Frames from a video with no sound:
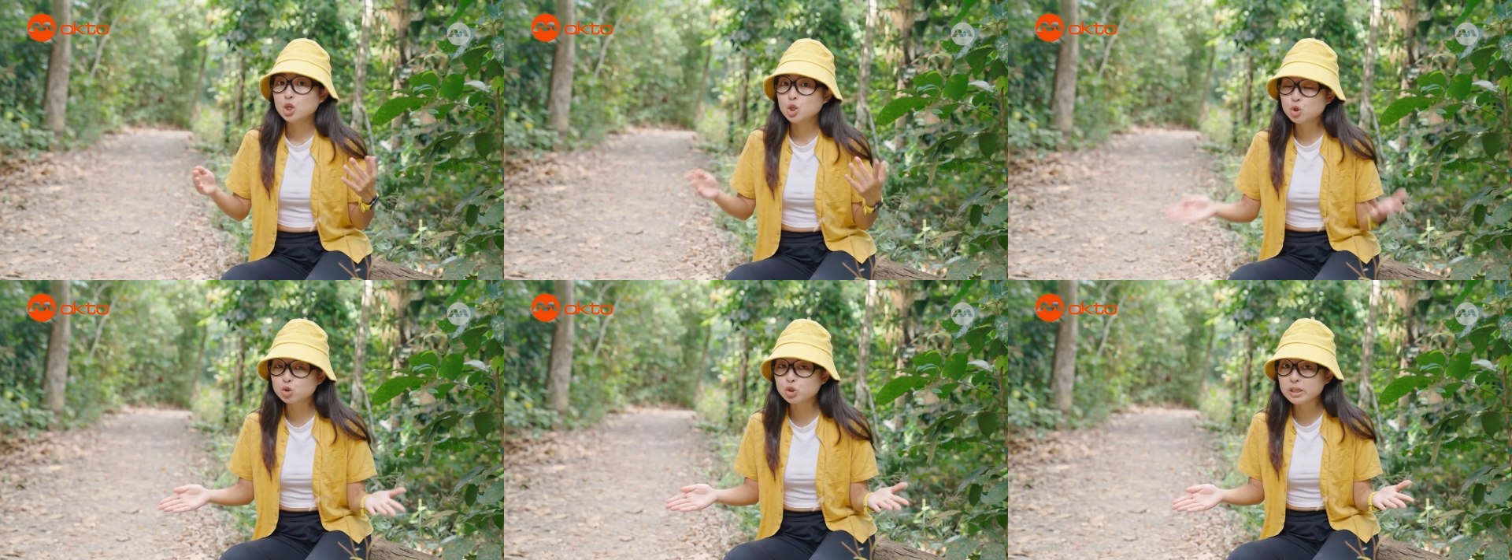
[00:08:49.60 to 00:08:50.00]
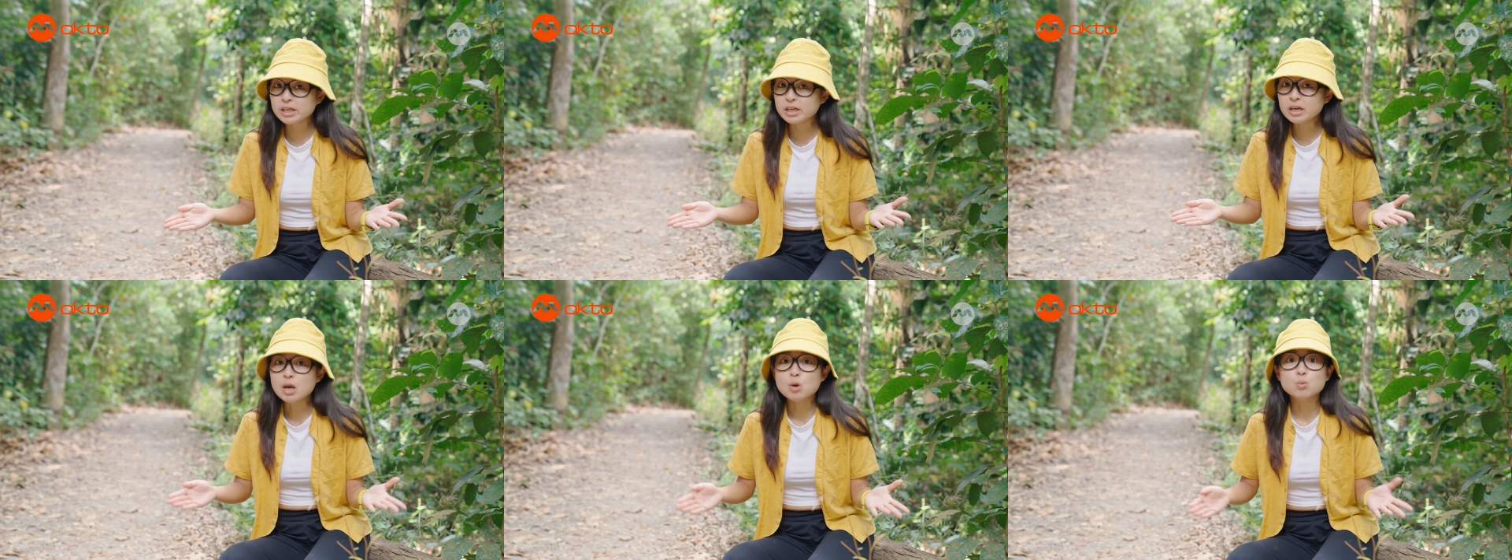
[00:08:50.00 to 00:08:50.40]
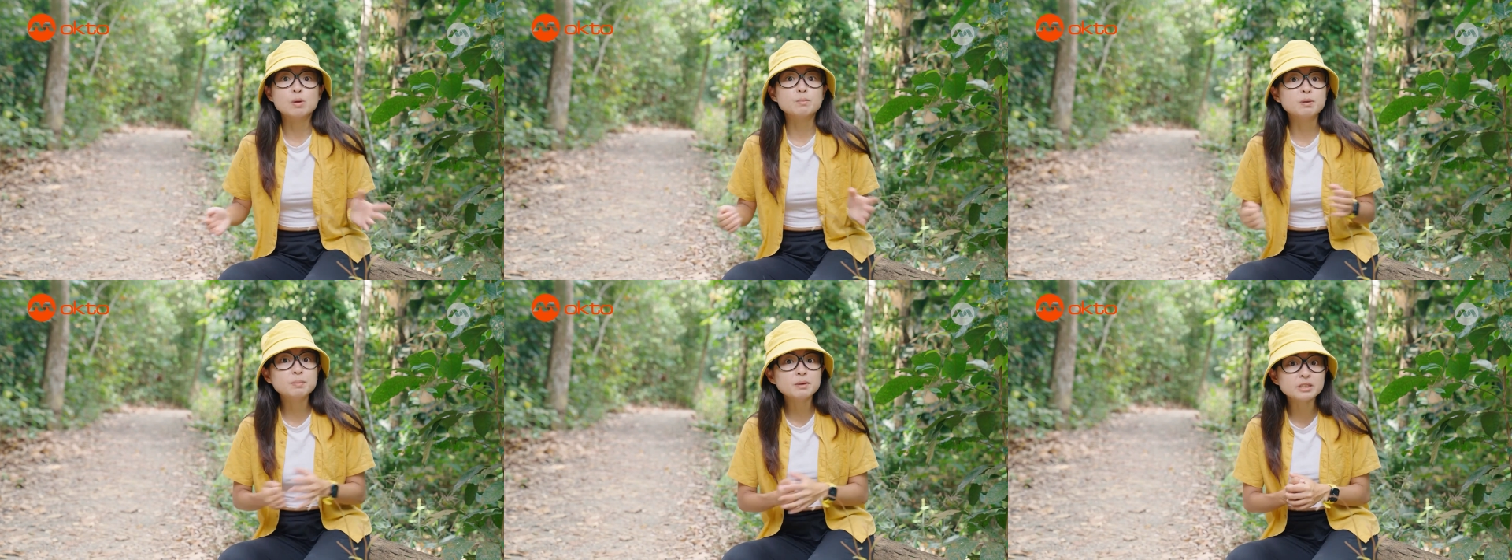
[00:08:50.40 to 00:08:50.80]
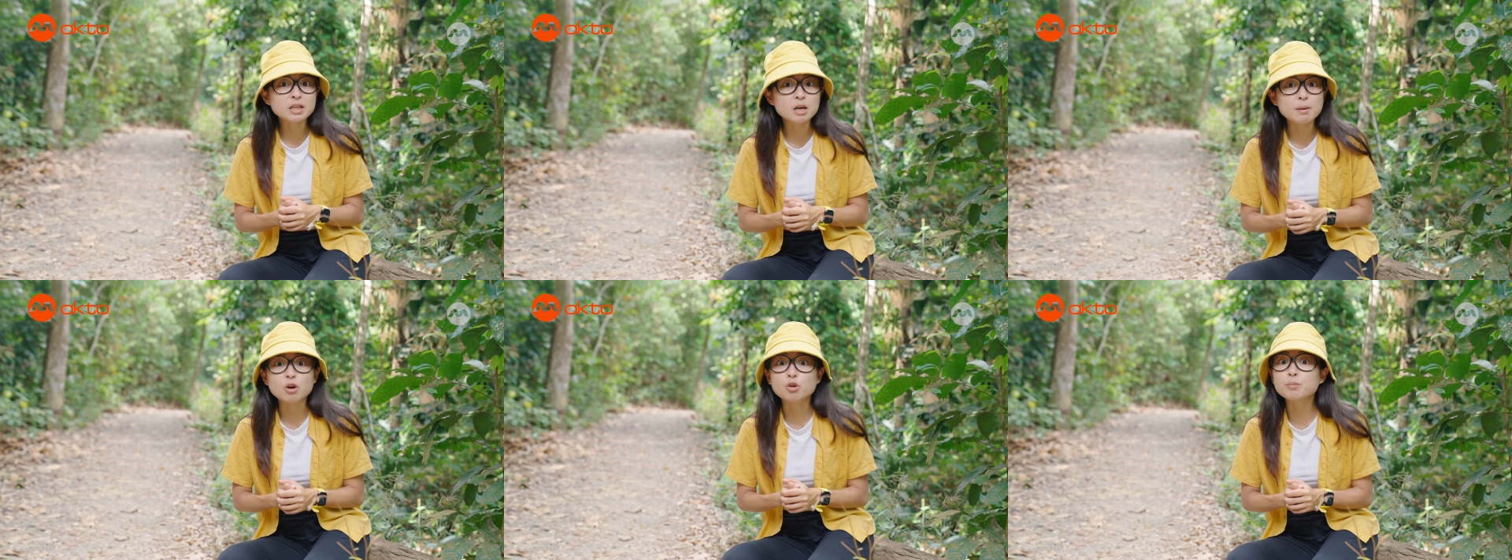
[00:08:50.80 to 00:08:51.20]
Usually, when people think
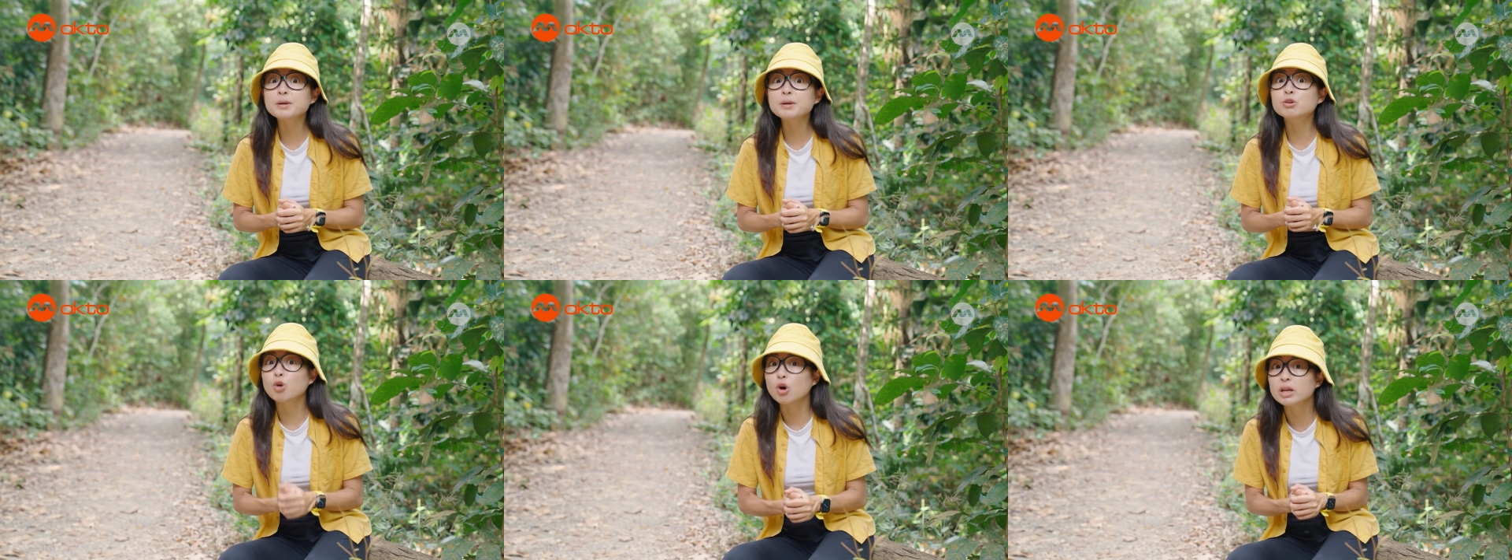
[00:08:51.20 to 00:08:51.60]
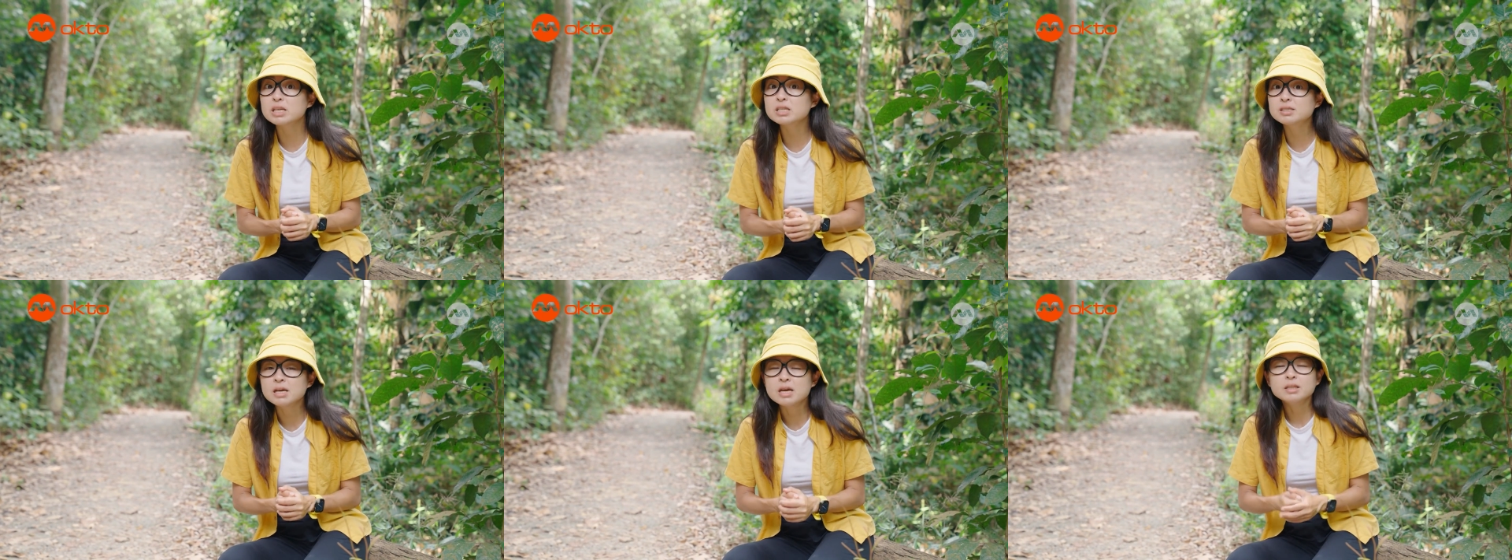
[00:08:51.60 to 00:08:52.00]
about creepy crawlies,